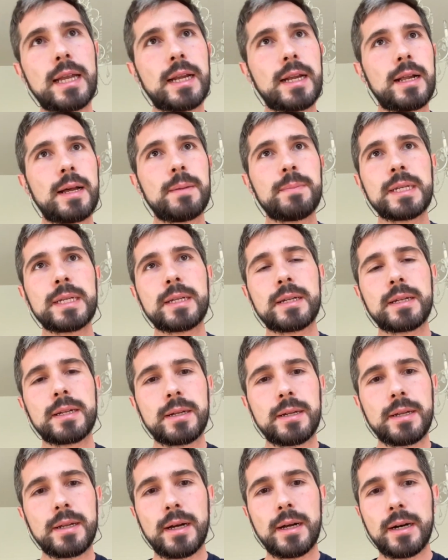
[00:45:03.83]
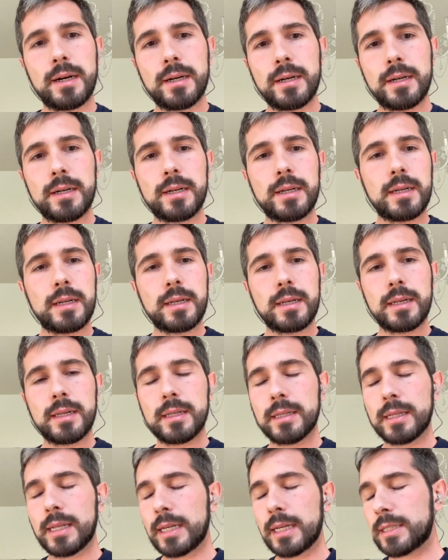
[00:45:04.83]
I mean, uh,
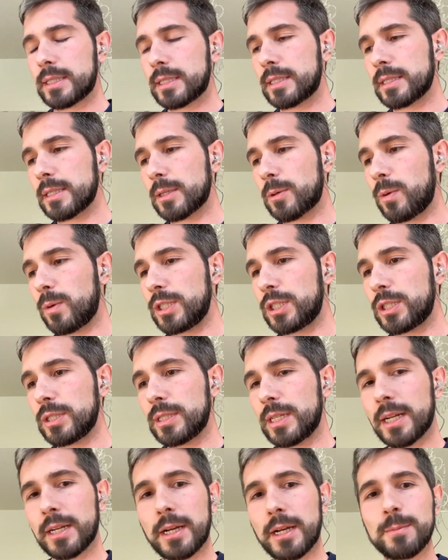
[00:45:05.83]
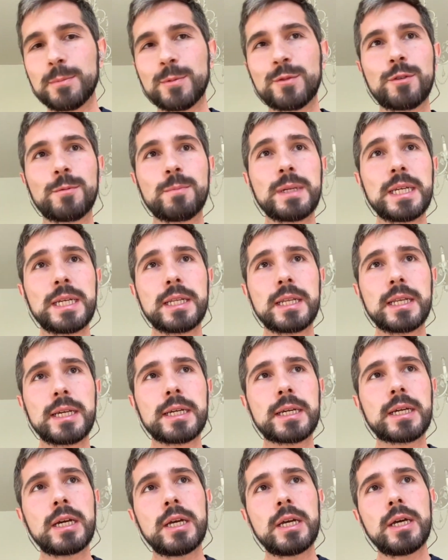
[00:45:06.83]
that's a question that comes from me.
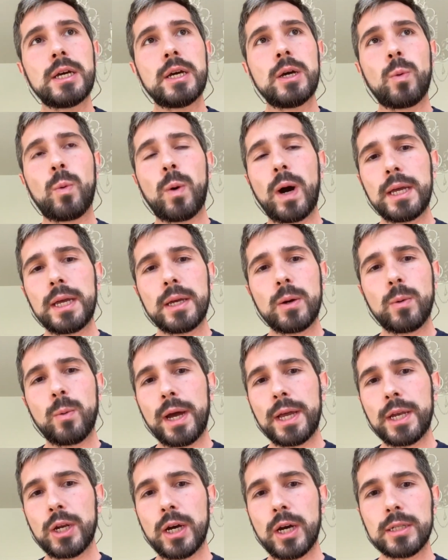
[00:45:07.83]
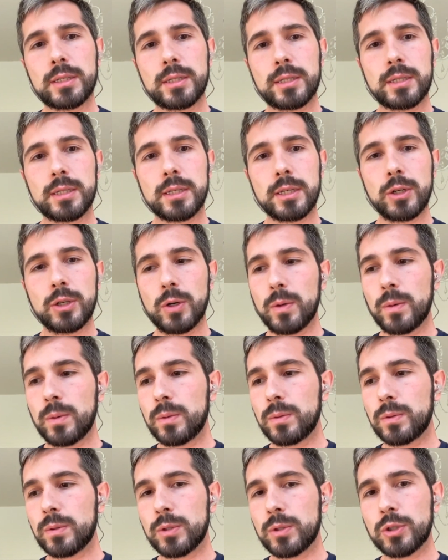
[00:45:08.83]
Like, why why not you know
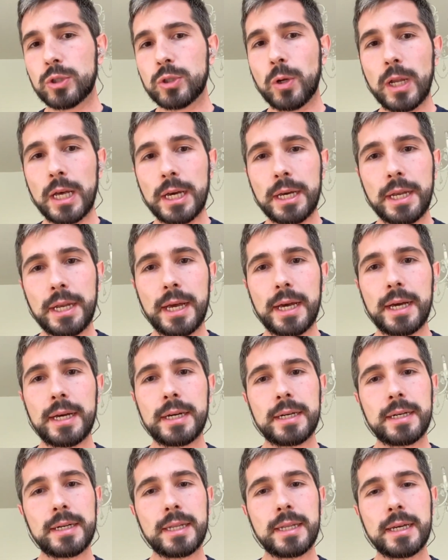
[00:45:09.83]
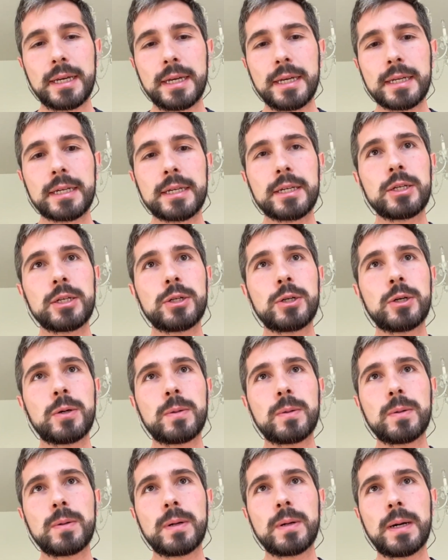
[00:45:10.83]
Solana like you
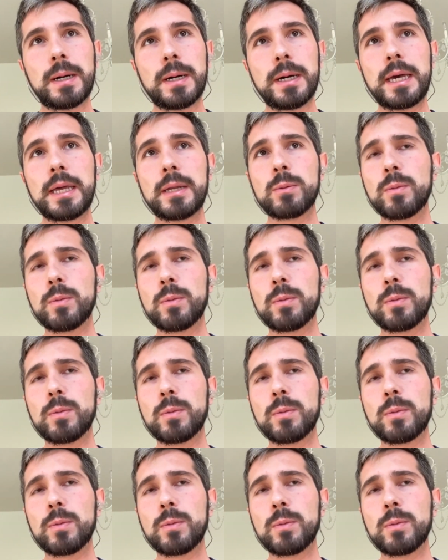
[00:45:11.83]
know uh, and